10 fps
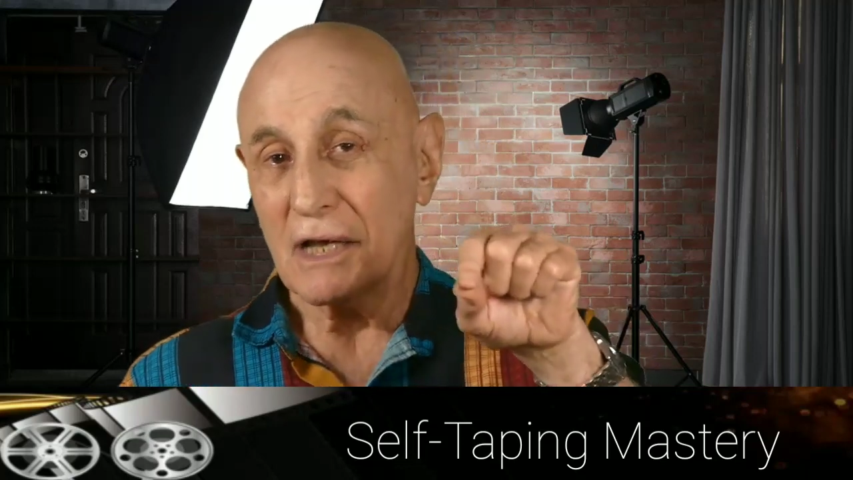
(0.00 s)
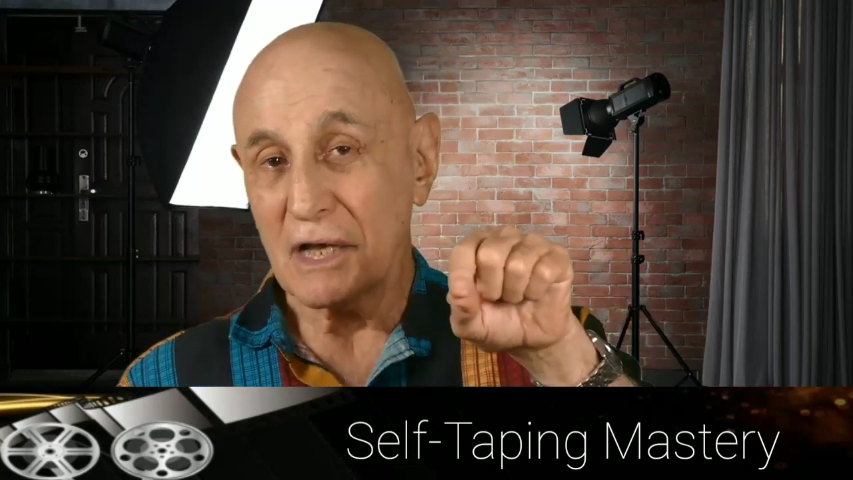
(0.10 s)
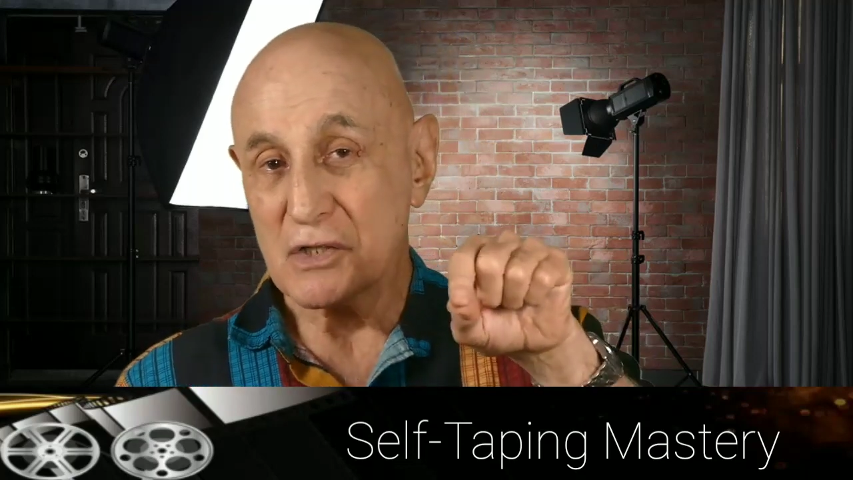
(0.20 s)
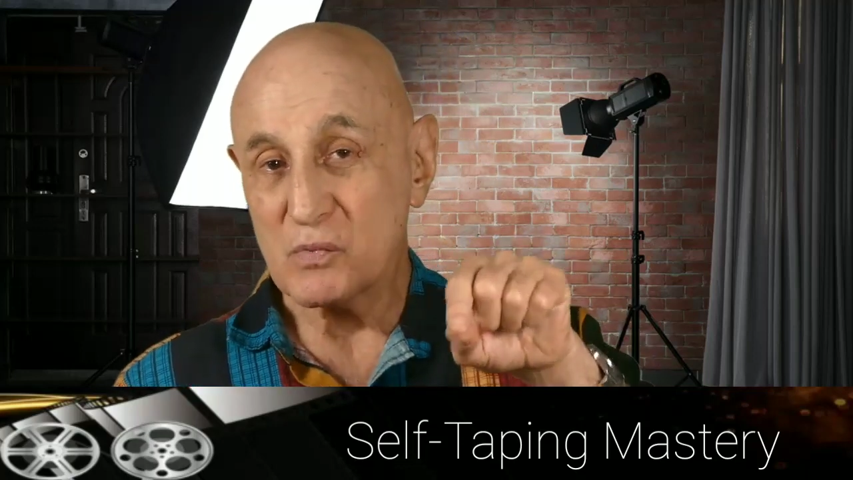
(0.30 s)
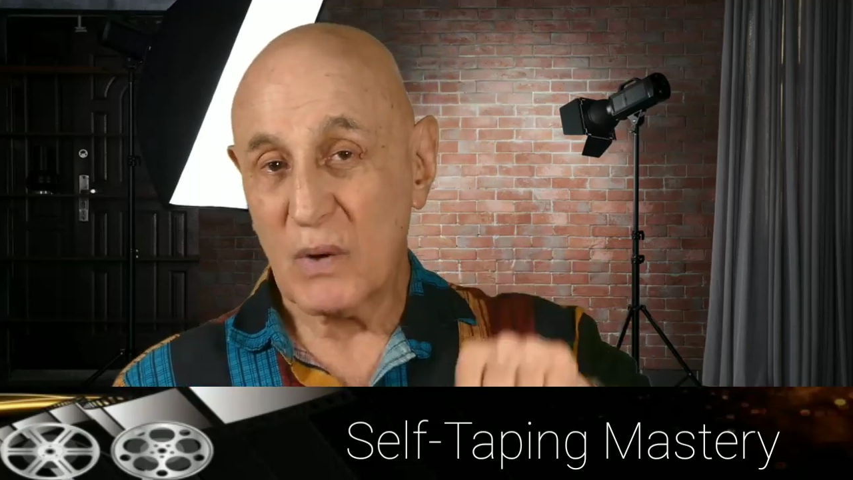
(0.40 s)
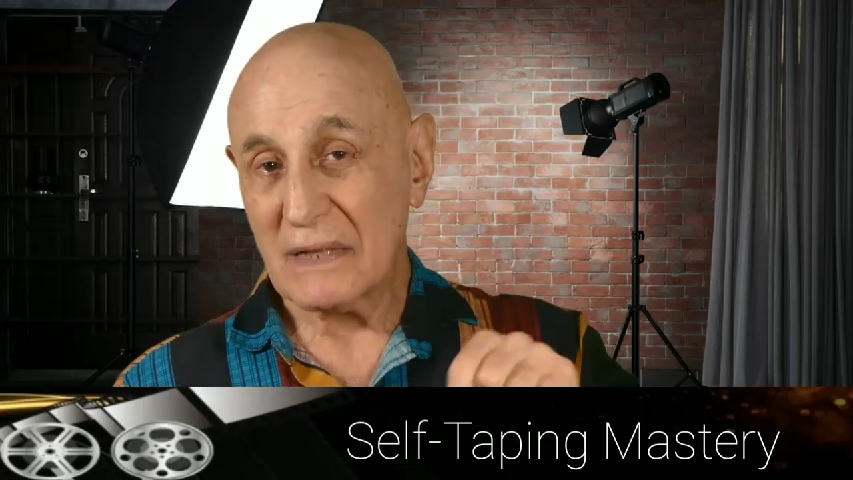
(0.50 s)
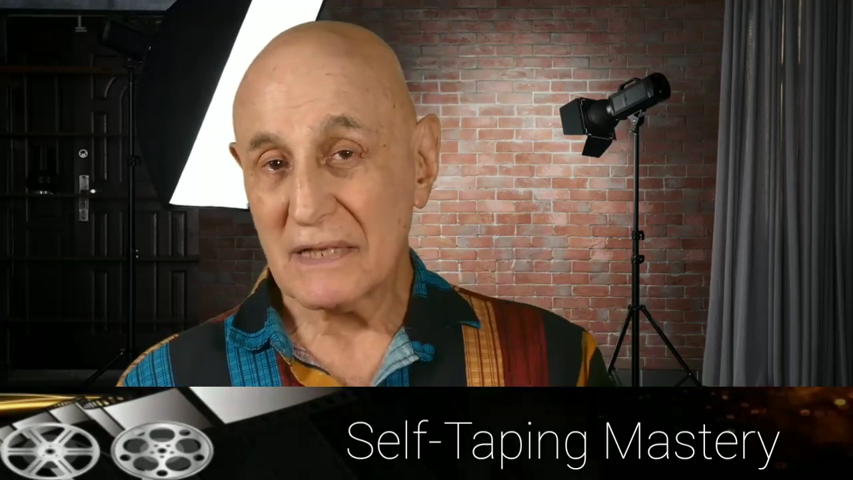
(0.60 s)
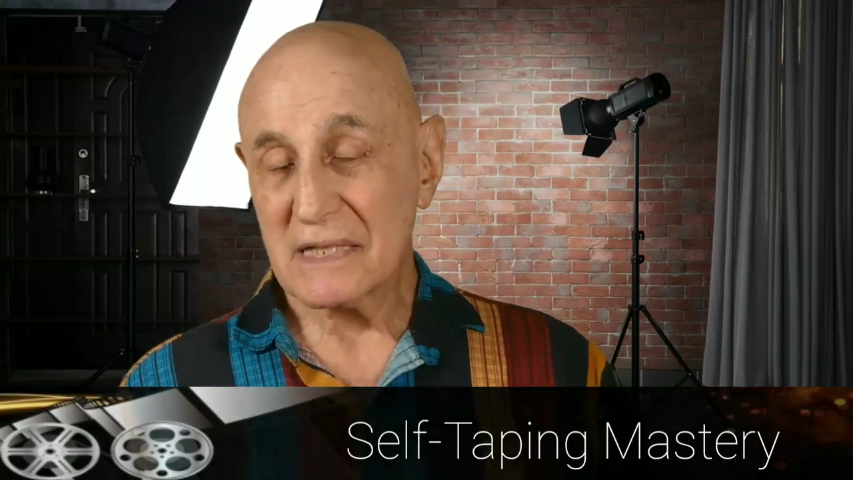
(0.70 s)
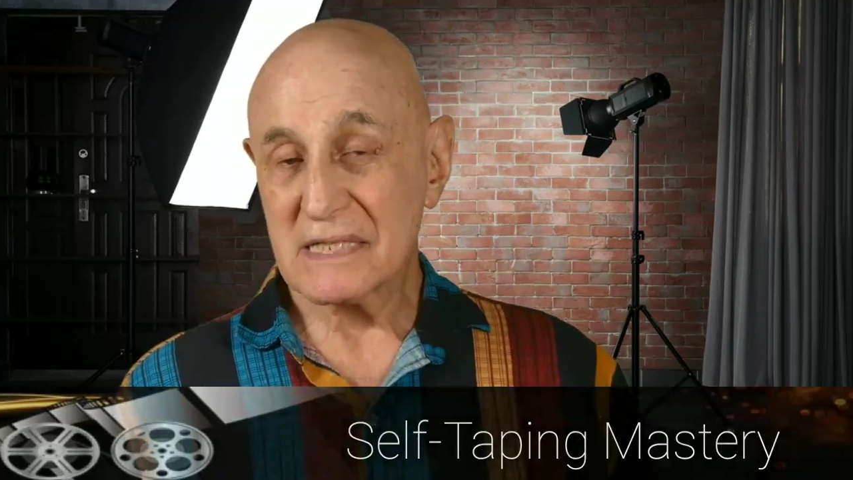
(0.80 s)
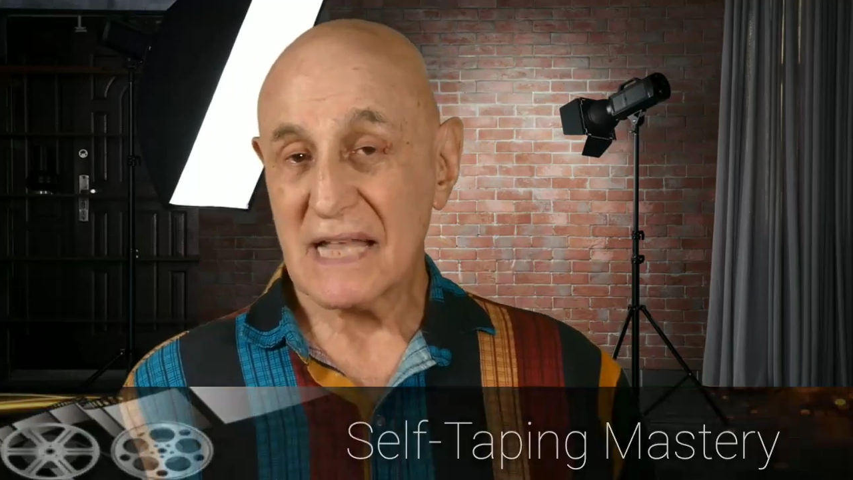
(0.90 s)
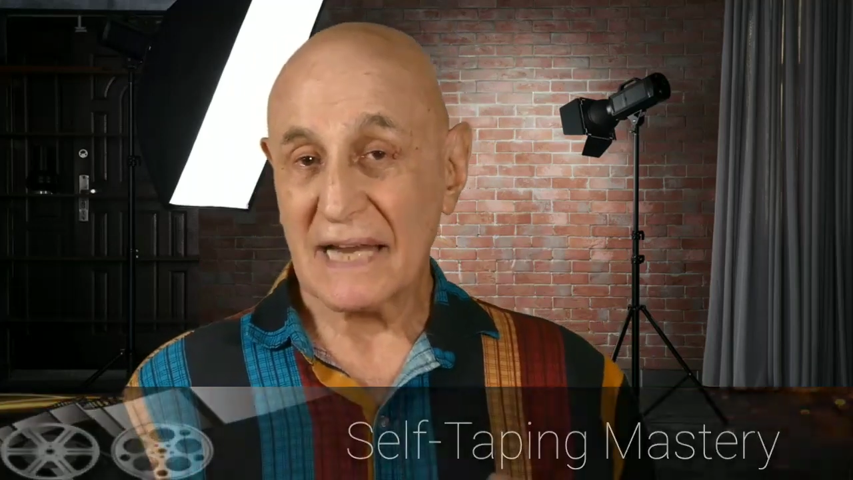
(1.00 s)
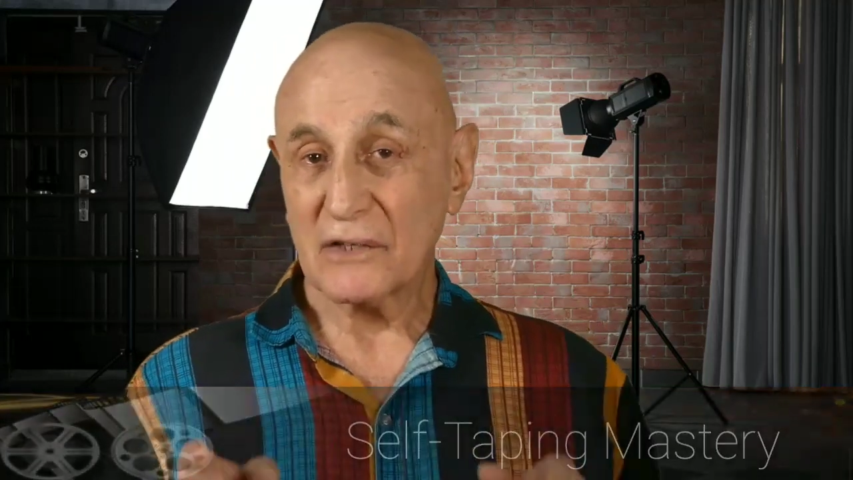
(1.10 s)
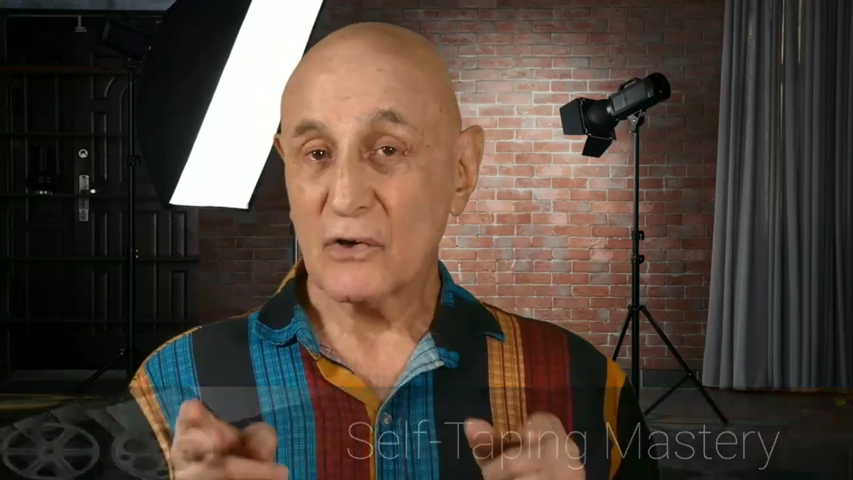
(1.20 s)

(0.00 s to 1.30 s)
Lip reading: As well as that